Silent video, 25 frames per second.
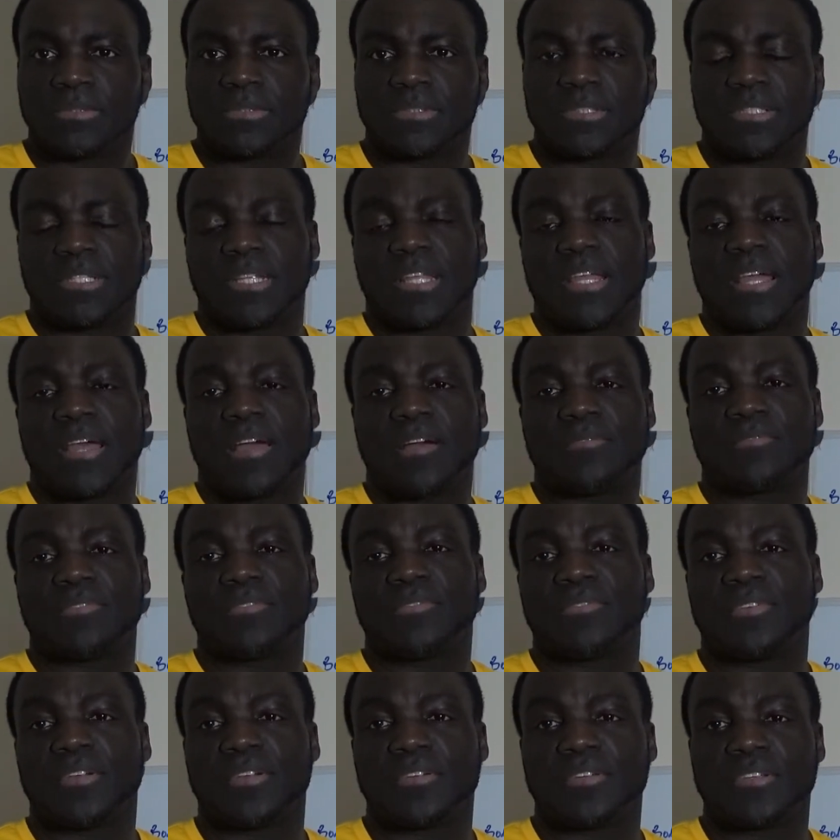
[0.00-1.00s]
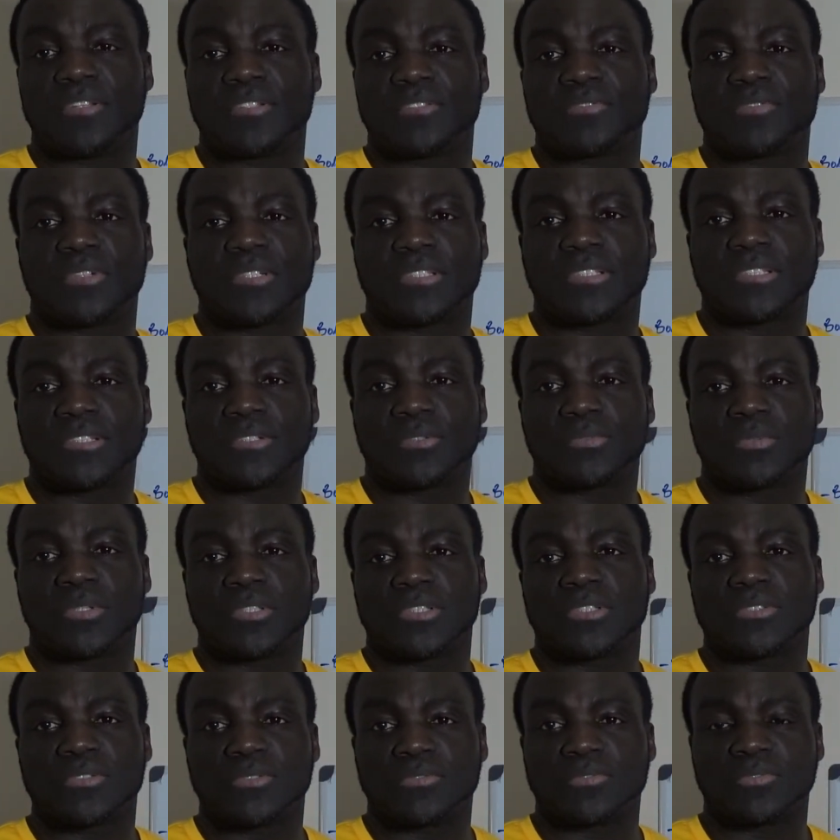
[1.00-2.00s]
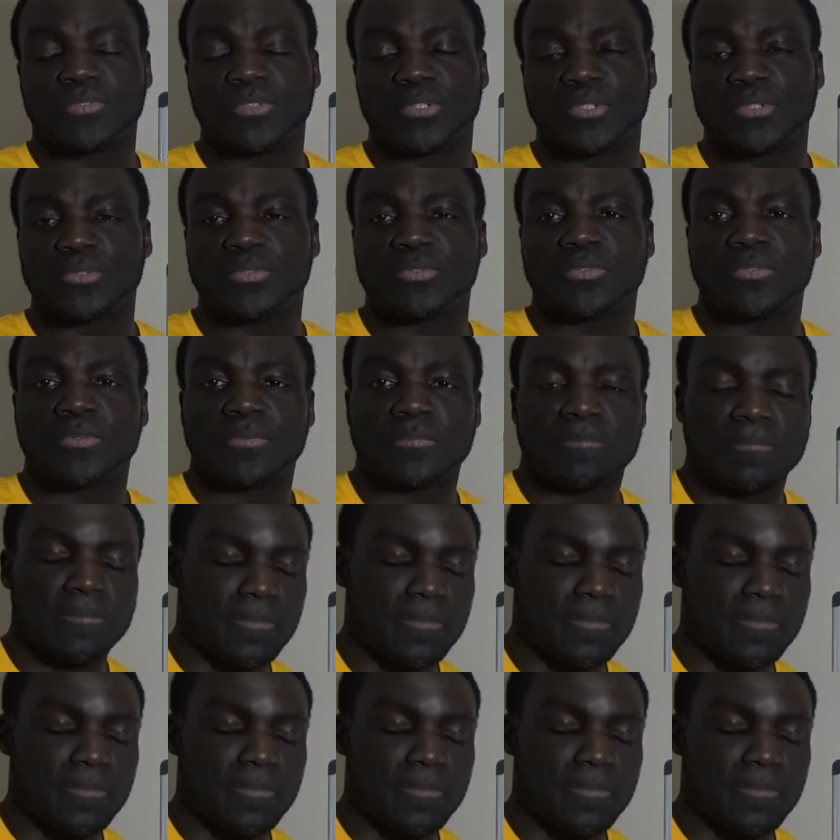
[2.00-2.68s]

Today I have a very interesting question for you.